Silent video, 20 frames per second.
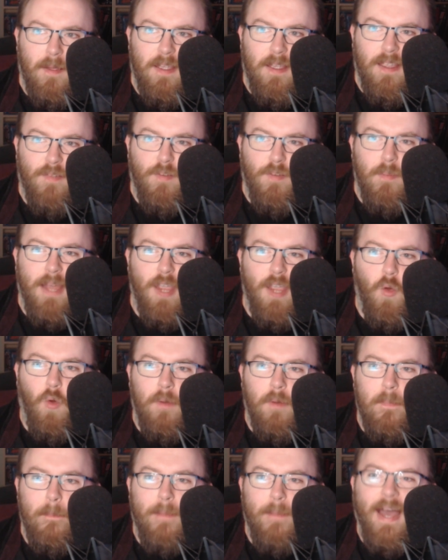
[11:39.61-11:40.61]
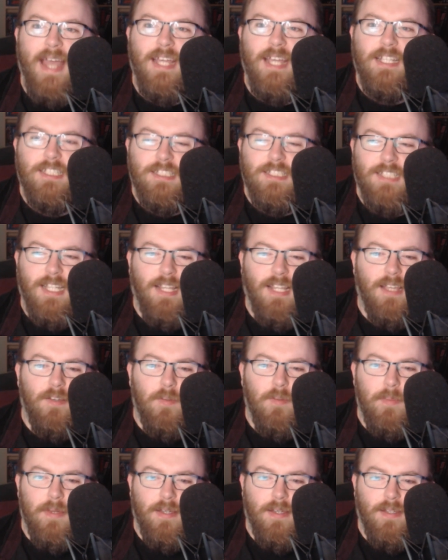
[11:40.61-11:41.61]
even my own bias a
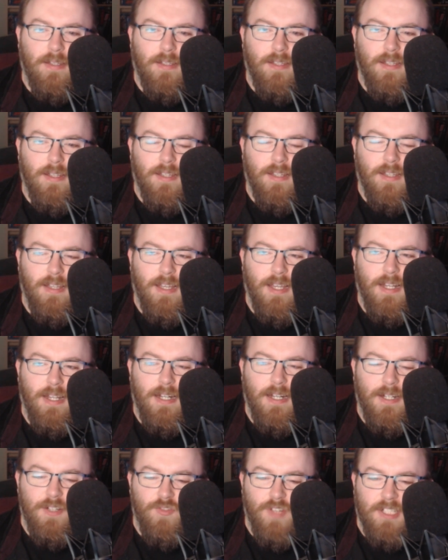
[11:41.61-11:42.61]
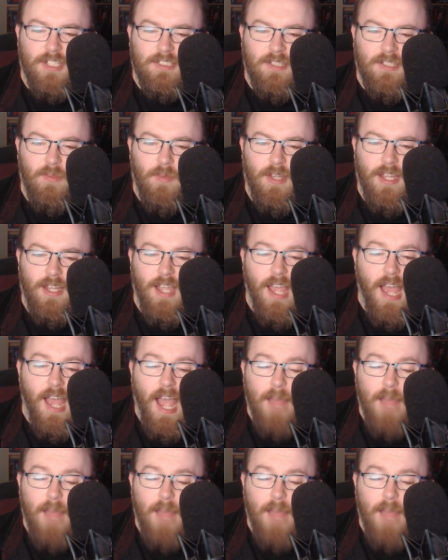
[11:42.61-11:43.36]
little bit in an interesting way.